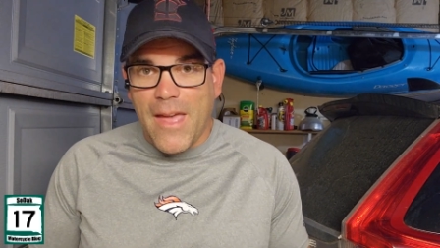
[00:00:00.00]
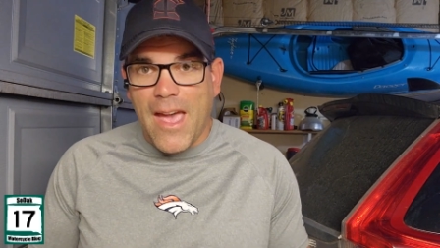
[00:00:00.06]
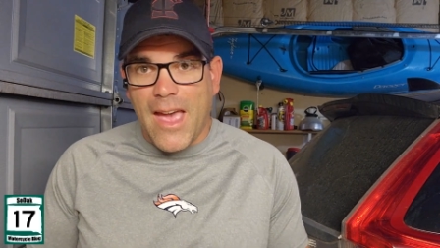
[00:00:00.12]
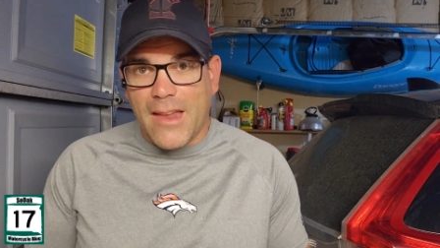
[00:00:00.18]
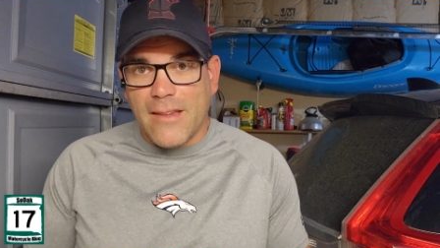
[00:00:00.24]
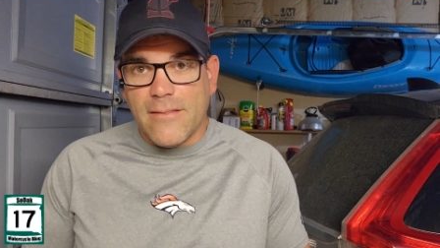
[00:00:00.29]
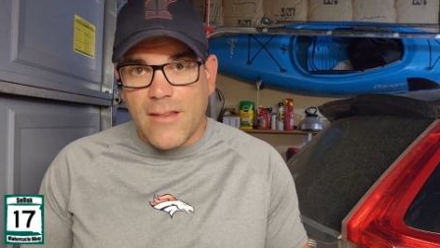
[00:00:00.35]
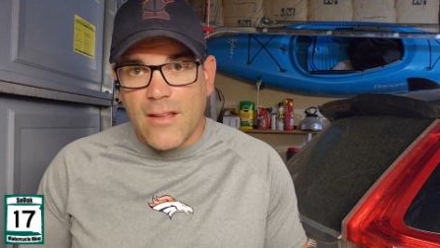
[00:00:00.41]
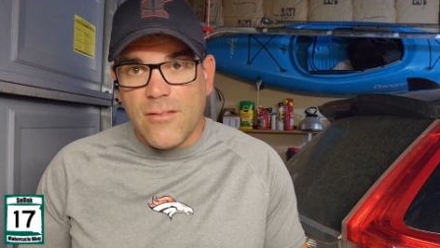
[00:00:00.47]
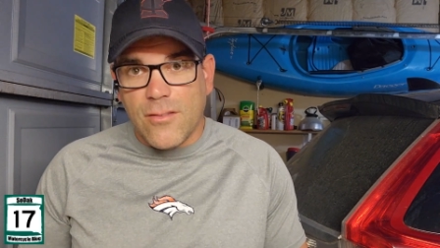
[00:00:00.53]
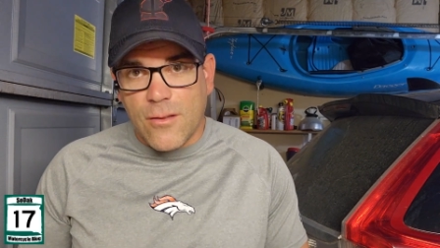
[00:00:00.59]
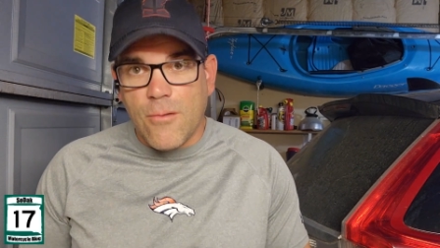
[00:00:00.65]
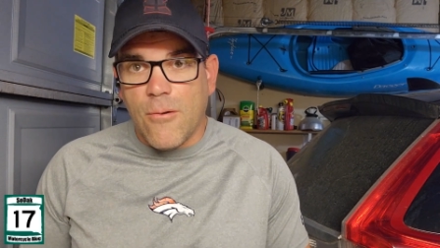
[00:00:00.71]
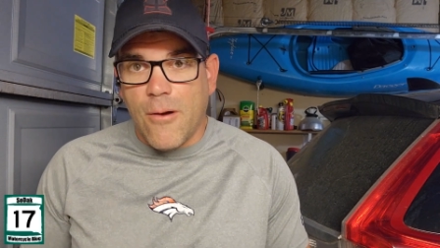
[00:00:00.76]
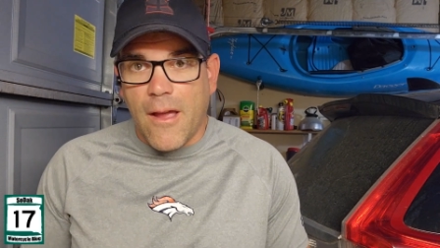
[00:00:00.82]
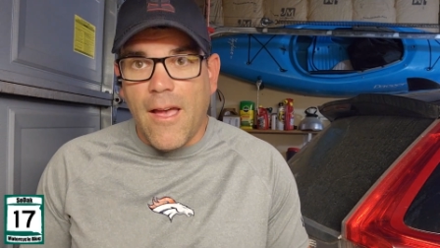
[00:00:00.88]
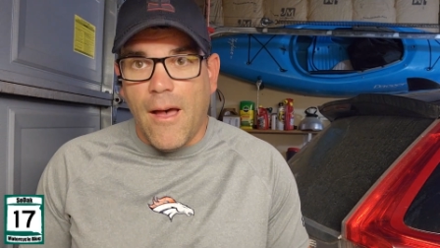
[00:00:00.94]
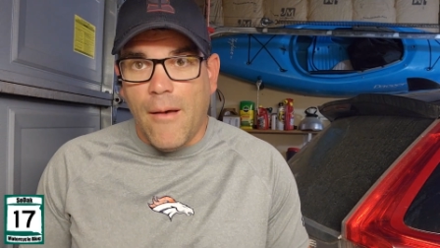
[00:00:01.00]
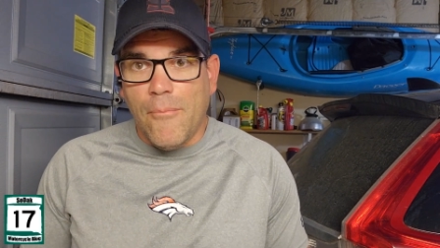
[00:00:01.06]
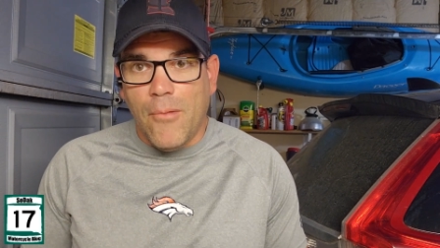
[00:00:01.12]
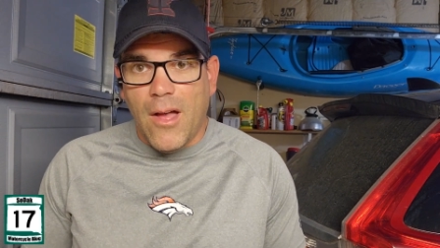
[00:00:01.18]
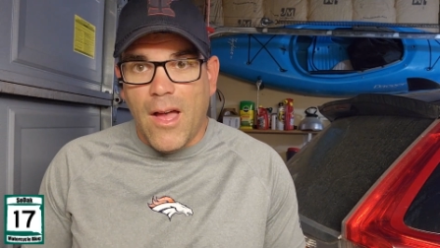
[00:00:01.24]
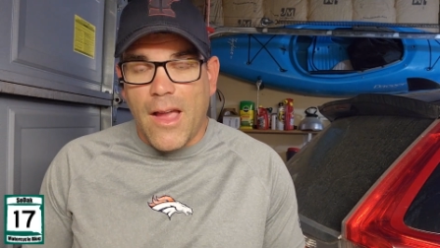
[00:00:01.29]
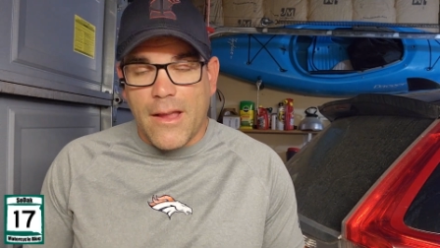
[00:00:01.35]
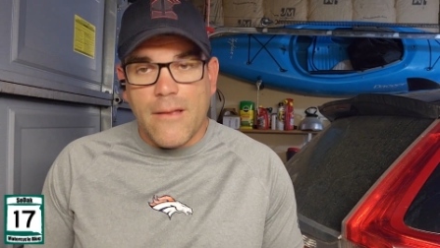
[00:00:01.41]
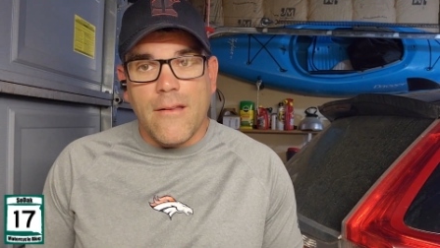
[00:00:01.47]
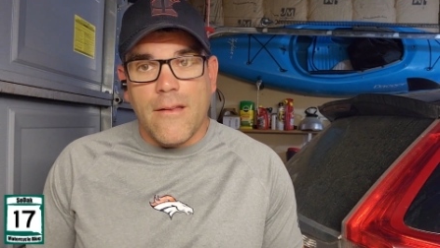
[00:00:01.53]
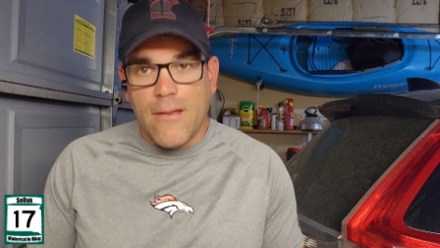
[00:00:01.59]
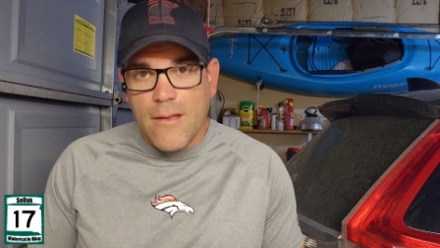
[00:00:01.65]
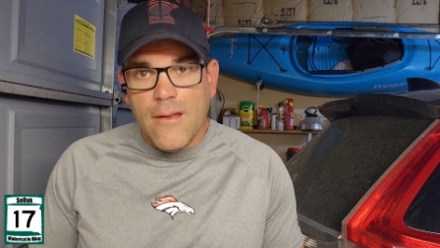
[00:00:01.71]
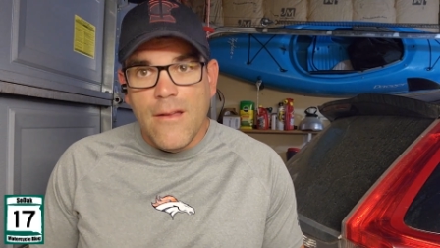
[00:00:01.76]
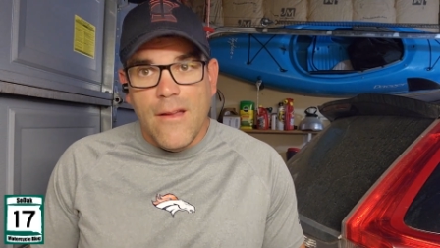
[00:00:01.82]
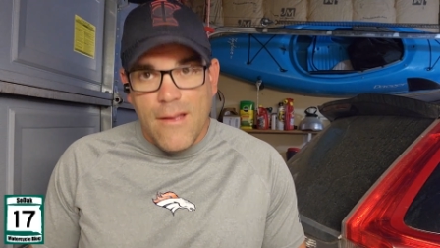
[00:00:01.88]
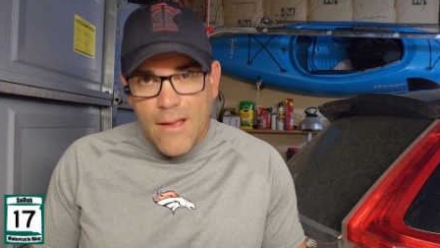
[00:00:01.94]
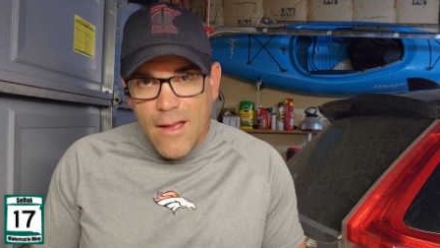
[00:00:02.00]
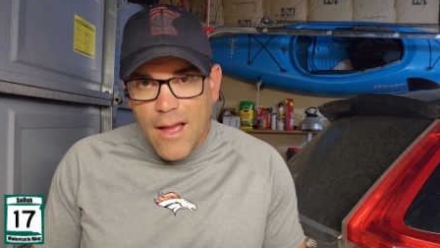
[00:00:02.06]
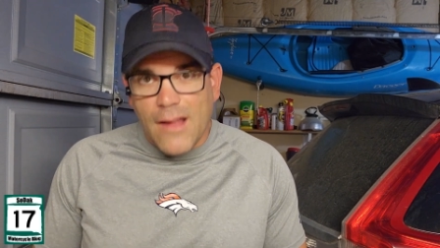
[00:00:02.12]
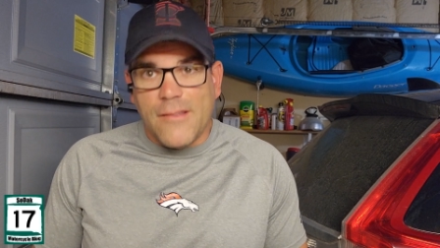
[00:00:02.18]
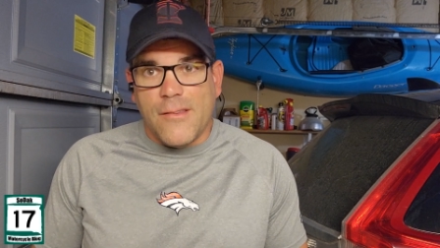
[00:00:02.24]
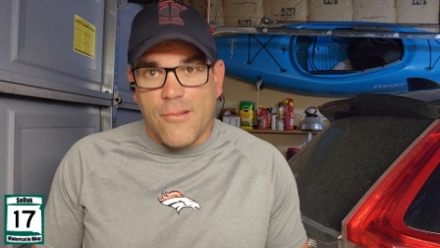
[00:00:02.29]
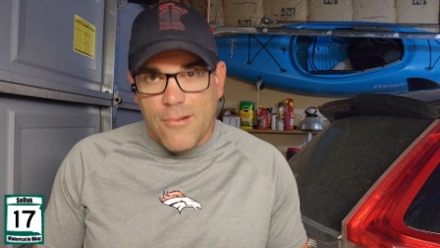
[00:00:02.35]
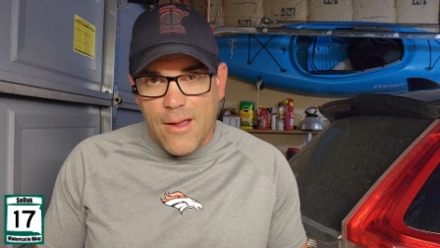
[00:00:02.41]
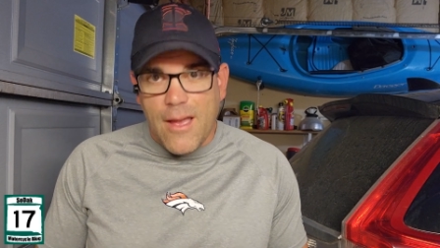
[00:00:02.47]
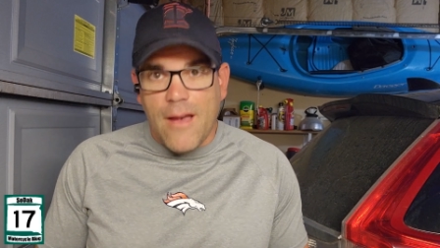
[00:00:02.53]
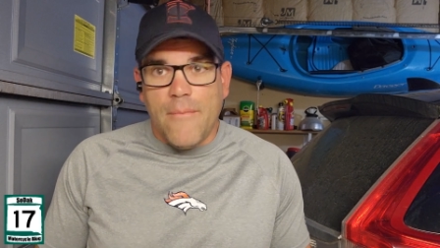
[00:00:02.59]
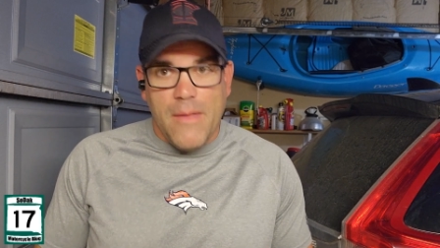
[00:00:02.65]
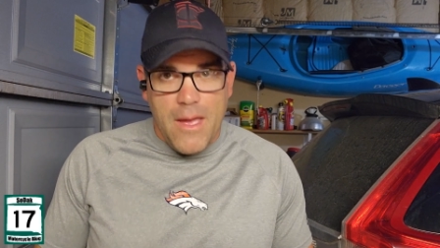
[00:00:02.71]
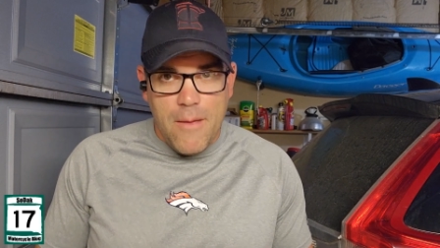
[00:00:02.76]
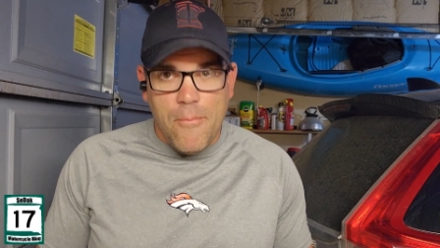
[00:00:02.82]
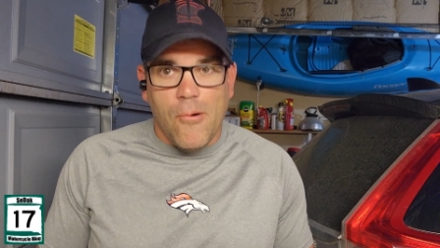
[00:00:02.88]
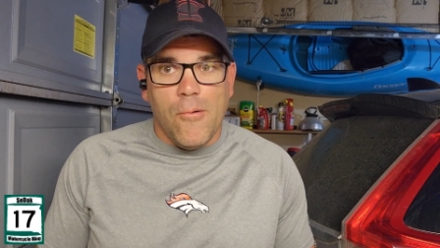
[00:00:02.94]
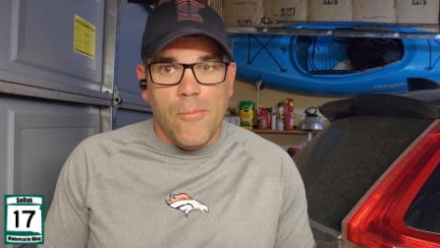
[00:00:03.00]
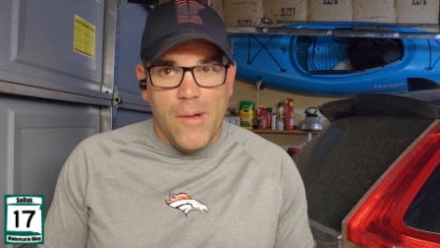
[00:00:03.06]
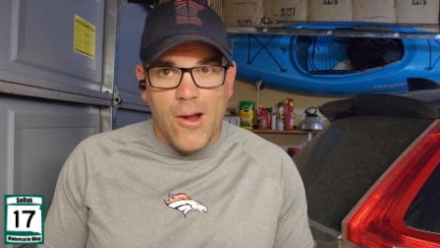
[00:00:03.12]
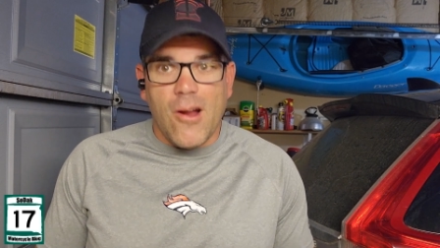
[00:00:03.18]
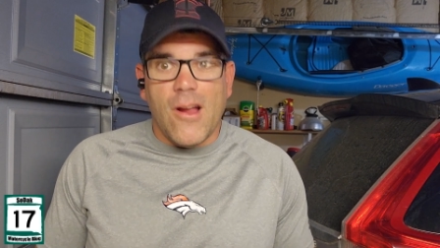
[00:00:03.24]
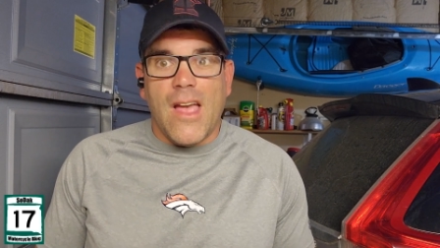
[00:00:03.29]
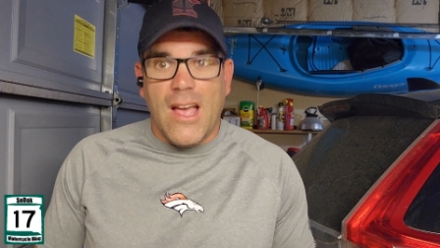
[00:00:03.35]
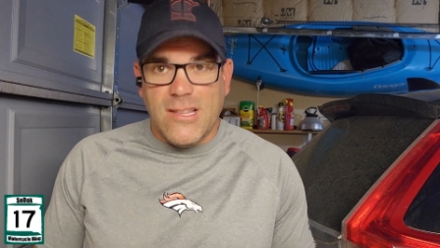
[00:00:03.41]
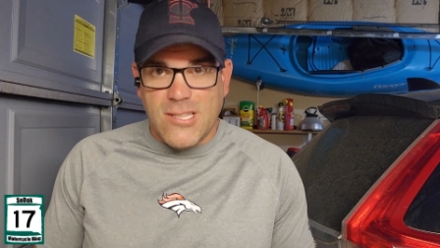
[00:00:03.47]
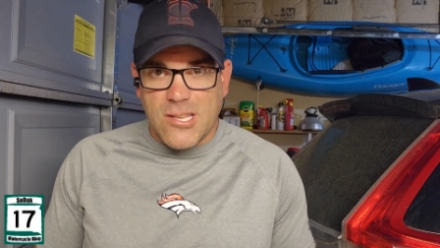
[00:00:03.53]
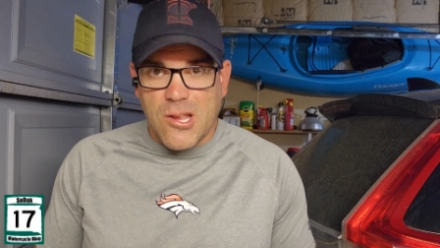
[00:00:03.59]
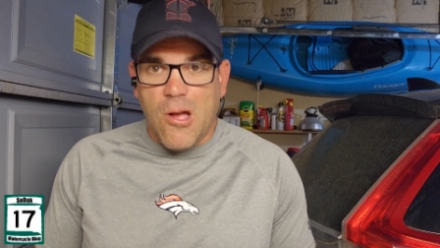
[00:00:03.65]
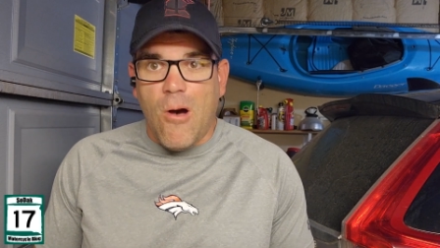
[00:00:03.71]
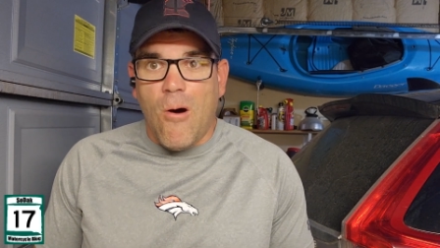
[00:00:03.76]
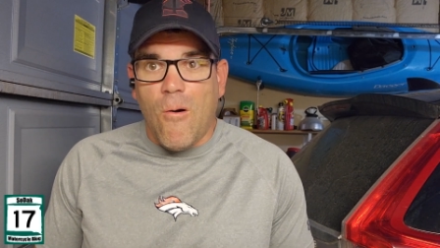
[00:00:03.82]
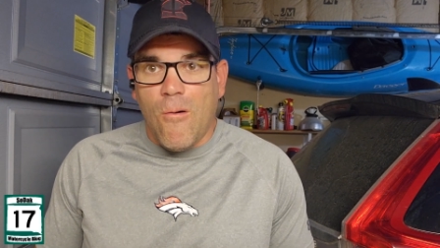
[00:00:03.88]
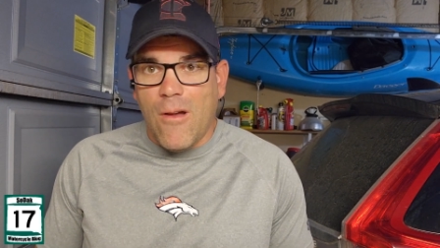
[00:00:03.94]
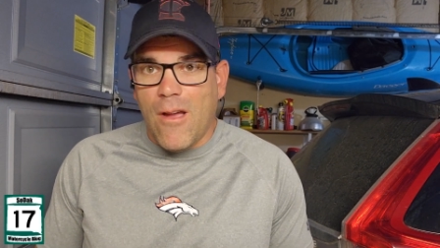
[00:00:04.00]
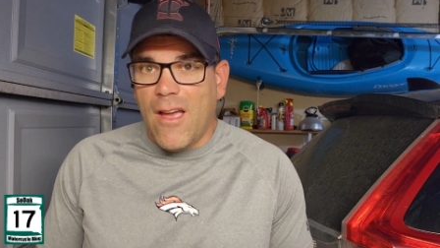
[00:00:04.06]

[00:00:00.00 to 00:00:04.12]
And it's 2 a.m. Like at 2 a.m. they pull barricades and go.